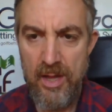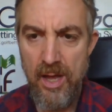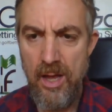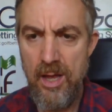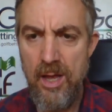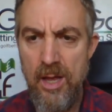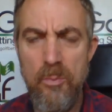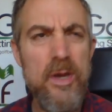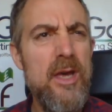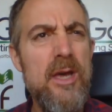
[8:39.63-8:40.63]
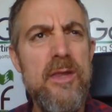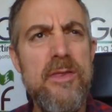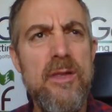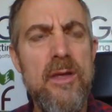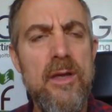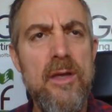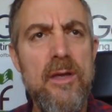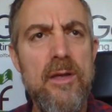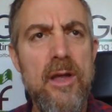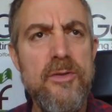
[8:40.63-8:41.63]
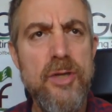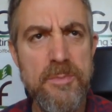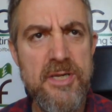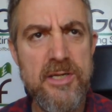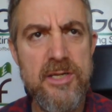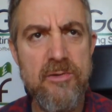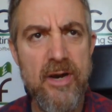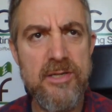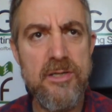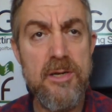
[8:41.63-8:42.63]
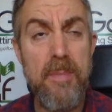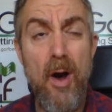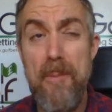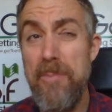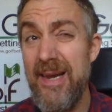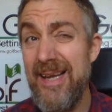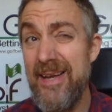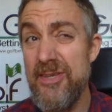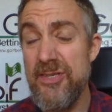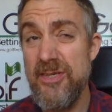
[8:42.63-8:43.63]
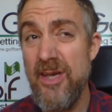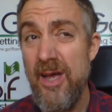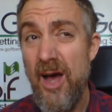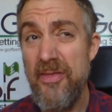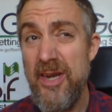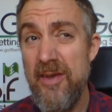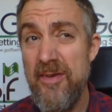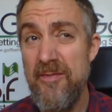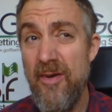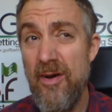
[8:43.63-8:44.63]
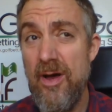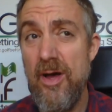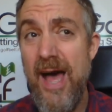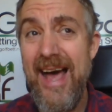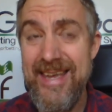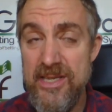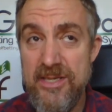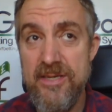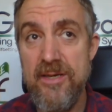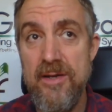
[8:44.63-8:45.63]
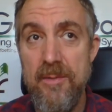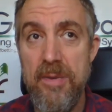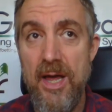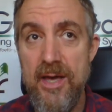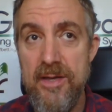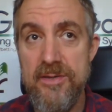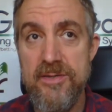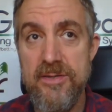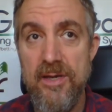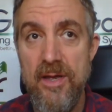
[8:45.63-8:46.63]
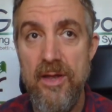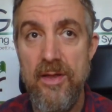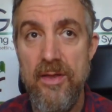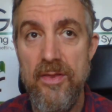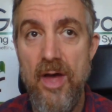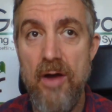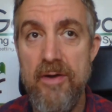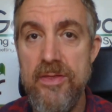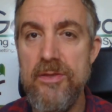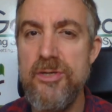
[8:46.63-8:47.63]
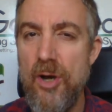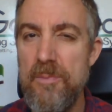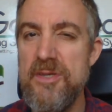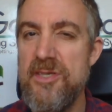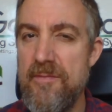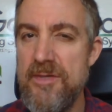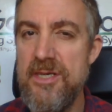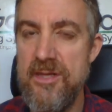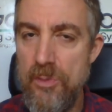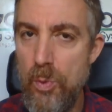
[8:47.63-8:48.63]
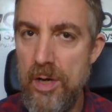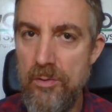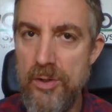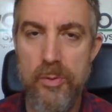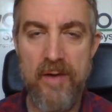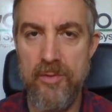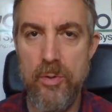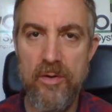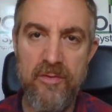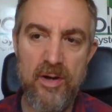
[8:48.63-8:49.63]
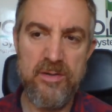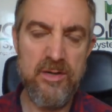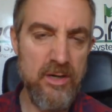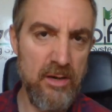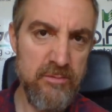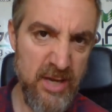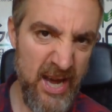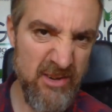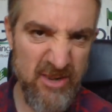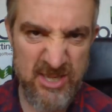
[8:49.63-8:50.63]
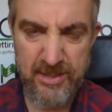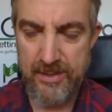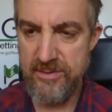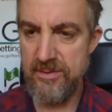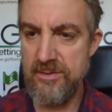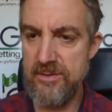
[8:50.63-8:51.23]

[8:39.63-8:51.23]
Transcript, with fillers: uh, with top six in the race to Dubai, plus I think they've invited uh, eight players that are in the top seventy in the world who haven't qualified. You know, your Henrik Stenson,